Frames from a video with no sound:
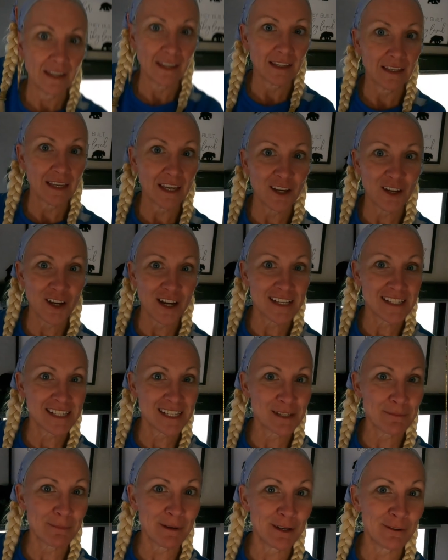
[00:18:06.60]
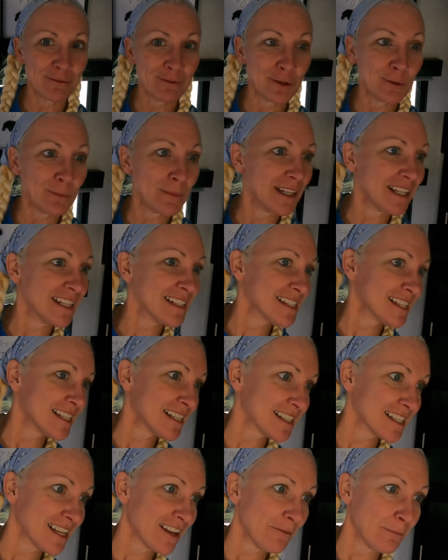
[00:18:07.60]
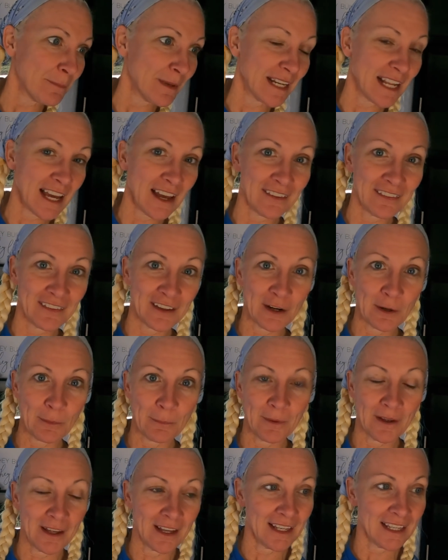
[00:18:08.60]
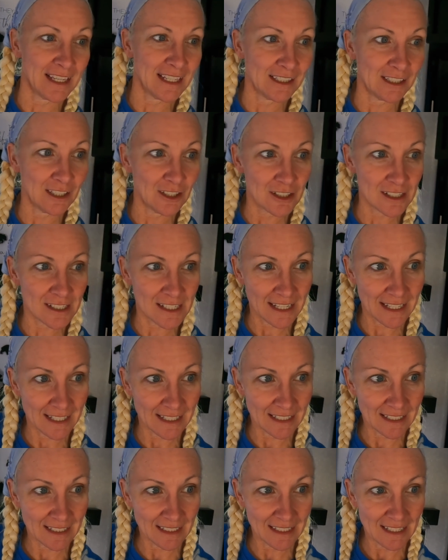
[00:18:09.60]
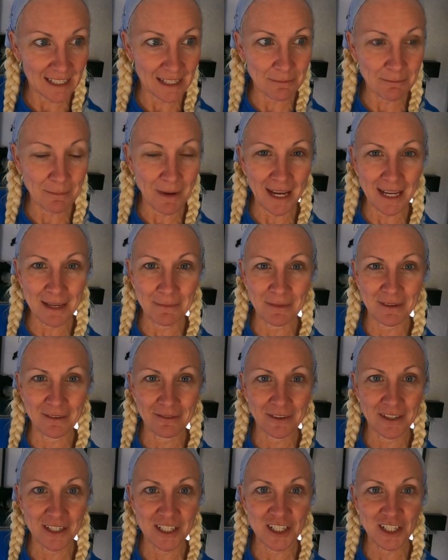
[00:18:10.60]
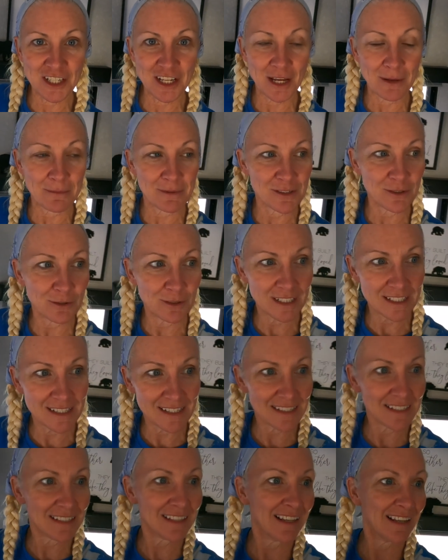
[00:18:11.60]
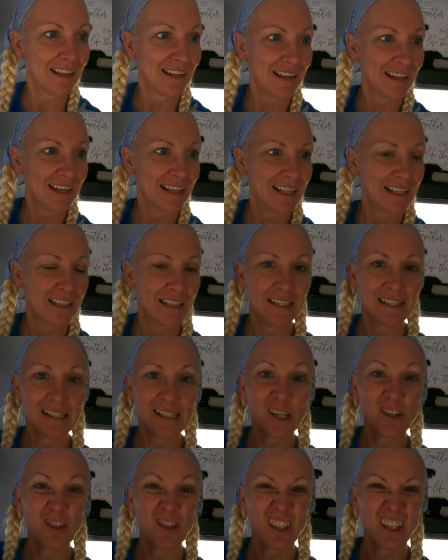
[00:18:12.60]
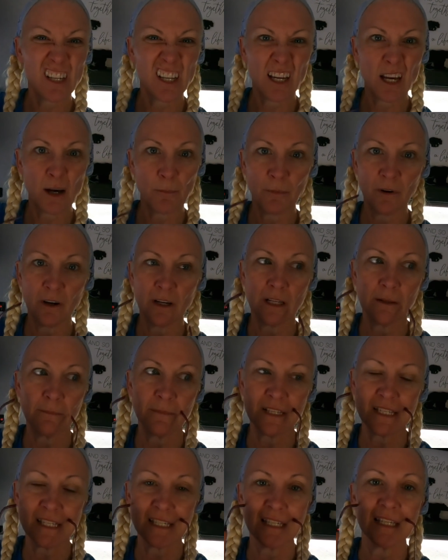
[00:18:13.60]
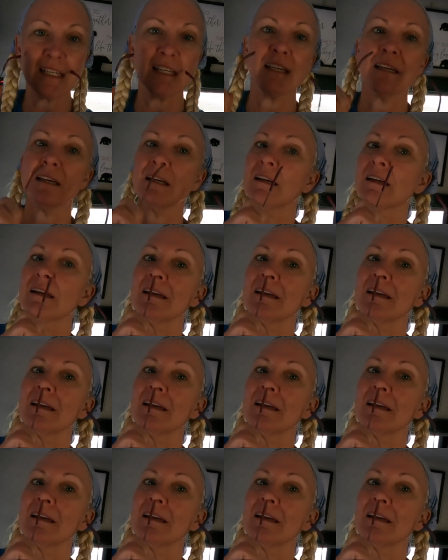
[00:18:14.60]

Okay, guys, it's been a few minutes since I've been out there, but he looks like he might be finishing up. So let's go sneak up on him and see